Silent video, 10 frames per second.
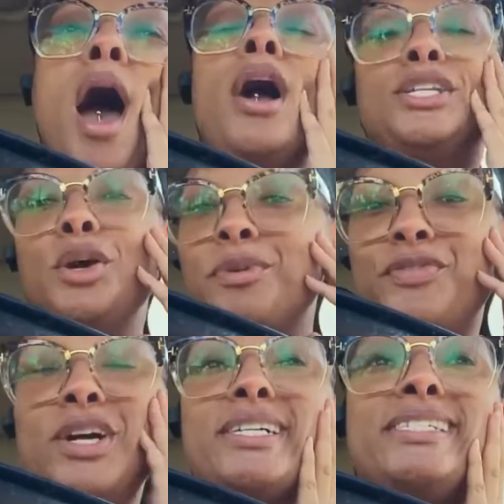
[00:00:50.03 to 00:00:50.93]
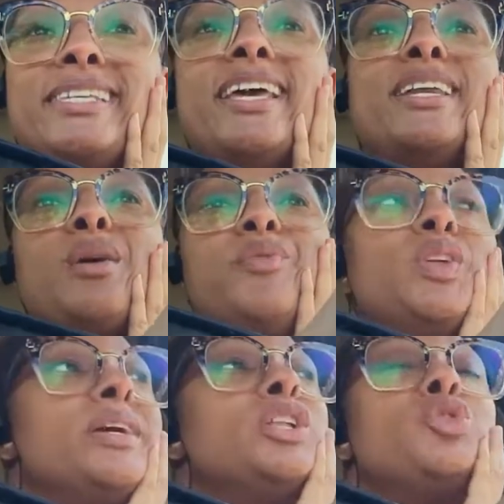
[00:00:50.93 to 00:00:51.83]
October 1st, and I'm
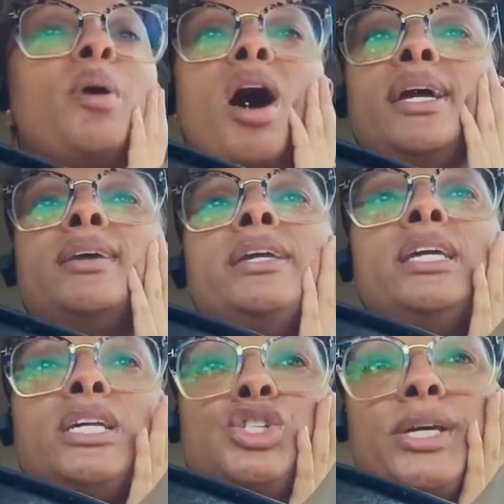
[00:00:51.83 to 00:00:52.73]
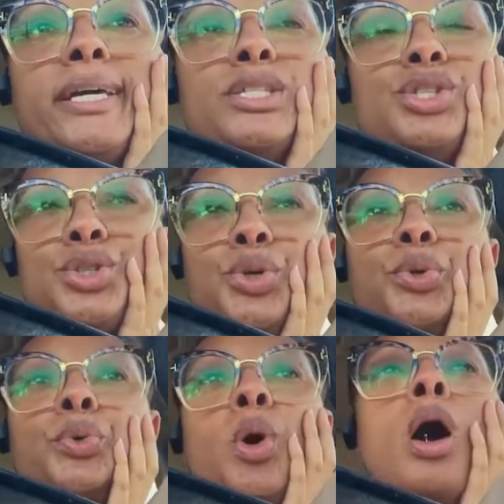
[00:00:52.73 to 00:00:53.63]
feeling a little behind. I didn't get a chance
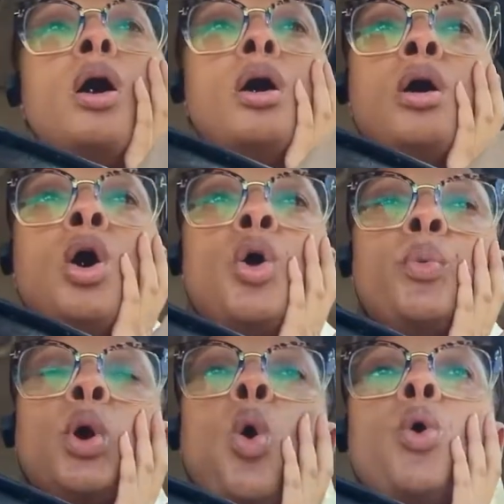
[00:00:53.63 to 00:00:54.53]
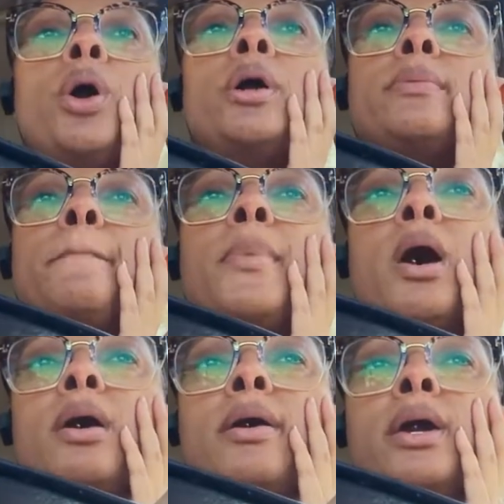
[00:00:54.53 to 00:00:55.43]
to record
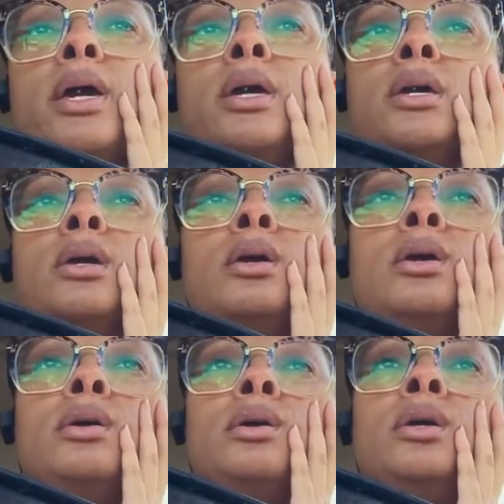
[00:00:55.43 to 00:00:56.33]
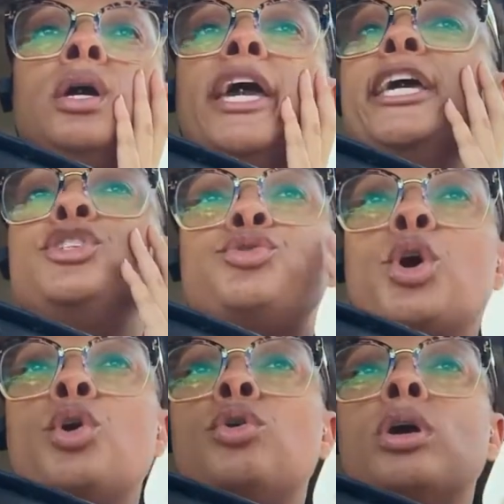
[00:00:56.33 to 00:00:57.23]
my
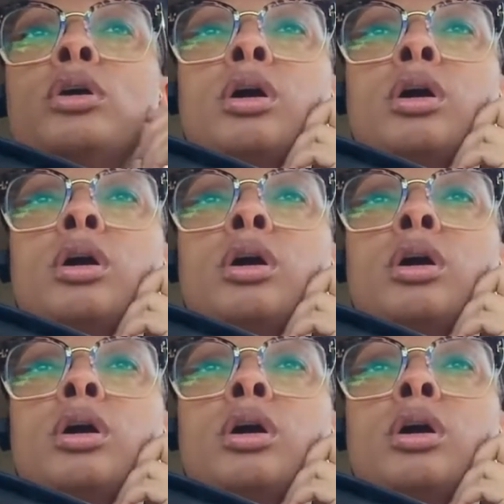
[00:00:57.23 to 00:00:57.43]
intro